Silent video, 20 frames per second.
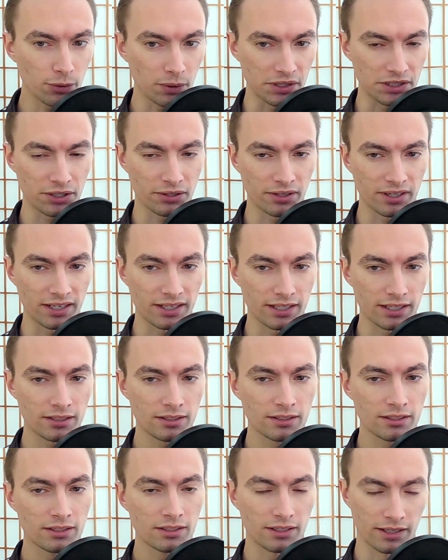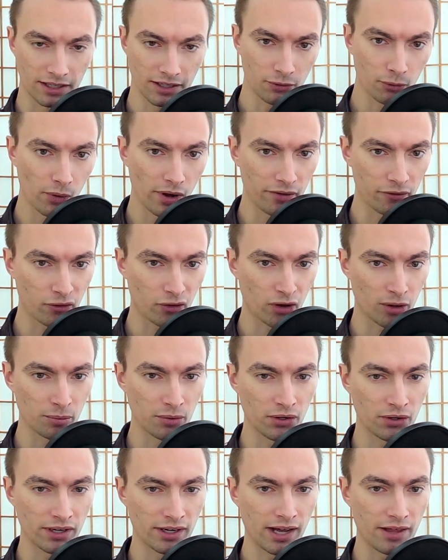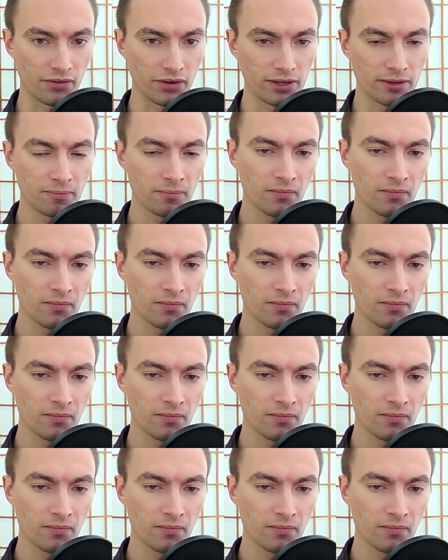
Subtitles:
eternity in one form or another.